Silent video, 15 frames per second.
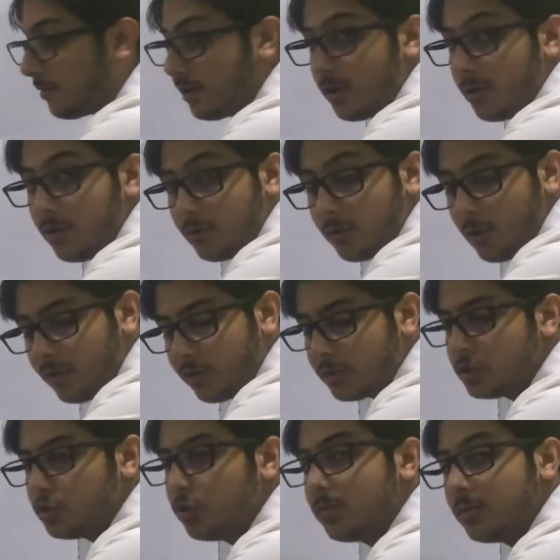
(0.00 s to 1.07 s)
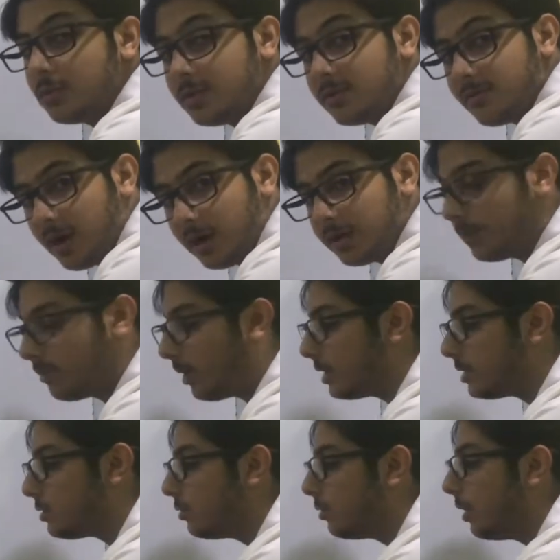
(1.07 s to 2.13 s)
over 2 divided by
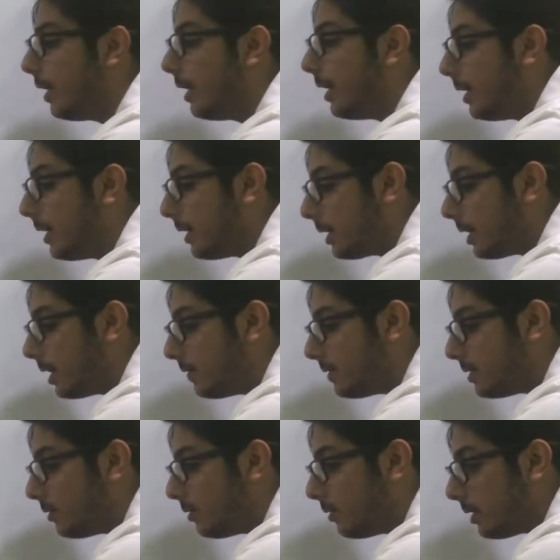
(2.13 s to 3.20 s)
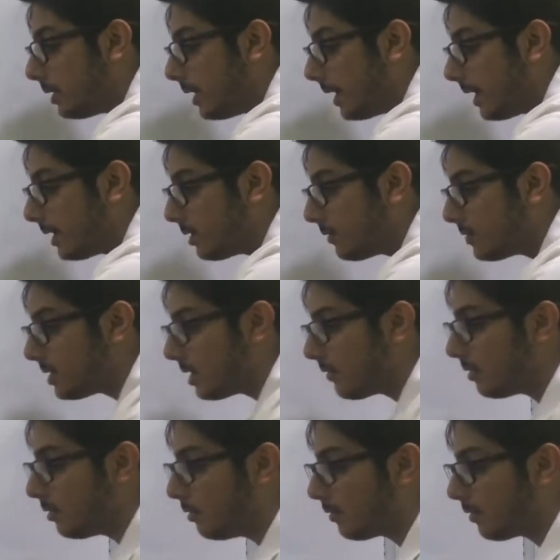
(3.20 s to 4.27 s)
2 gives you negative
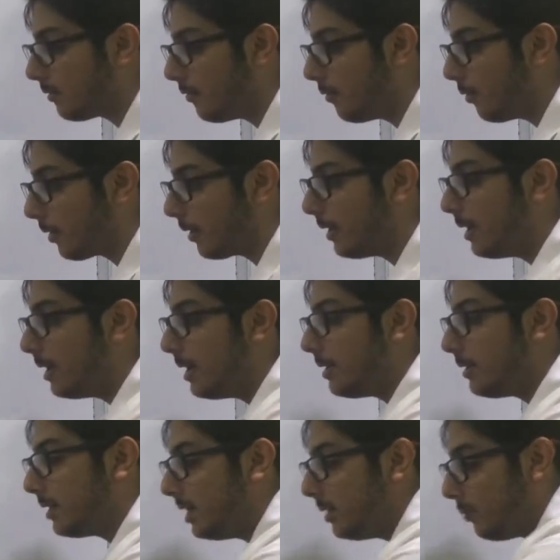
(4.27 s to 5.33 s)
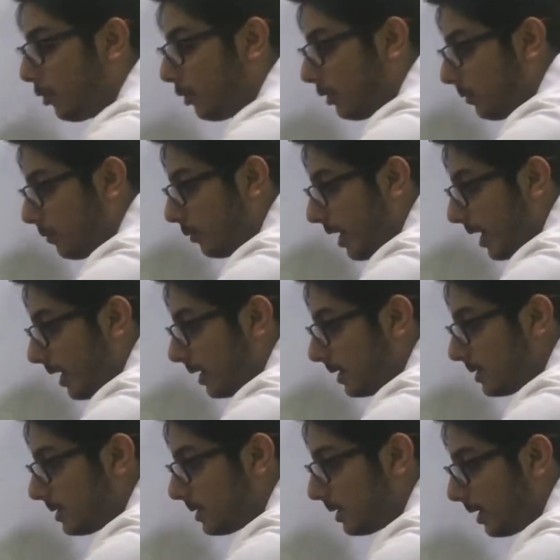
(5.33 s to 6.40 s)
7 over 4. Then you put it in
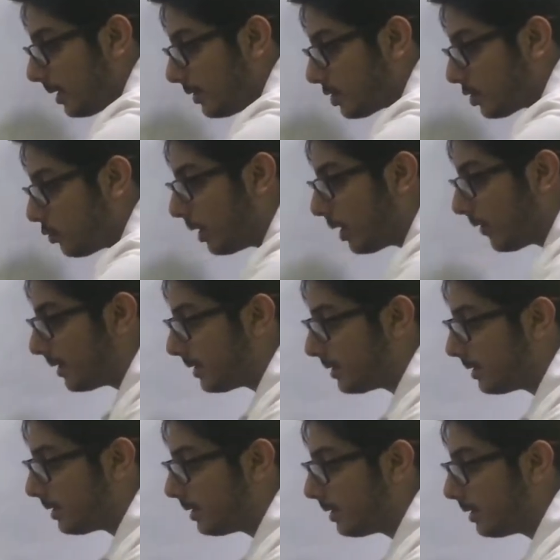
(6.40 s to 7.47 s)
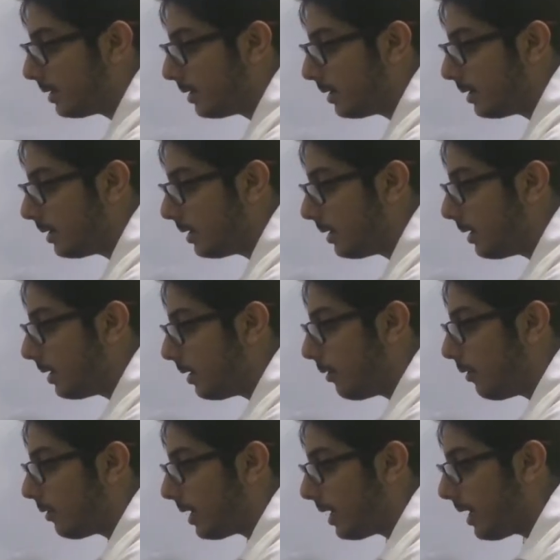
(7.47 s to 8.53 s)
brackets and square it.
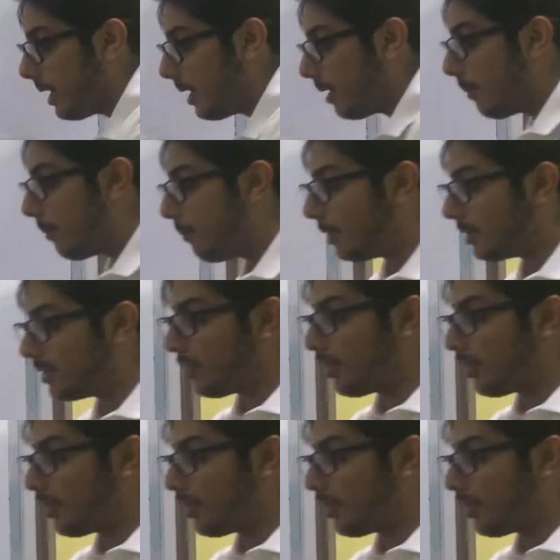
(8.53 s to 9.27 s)
Okay, but the